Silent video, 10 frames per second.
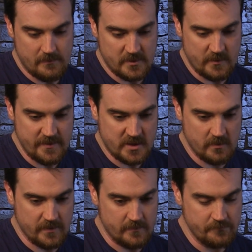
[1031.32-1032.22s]
And between the 2
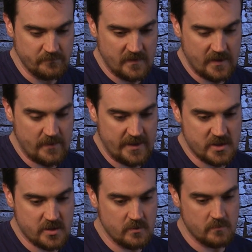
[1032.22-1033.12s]
of them, they
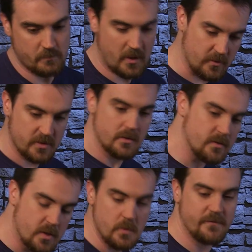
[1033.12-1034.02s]
managed to poke
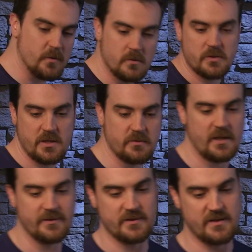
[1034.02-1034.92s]
2 of your shield guys to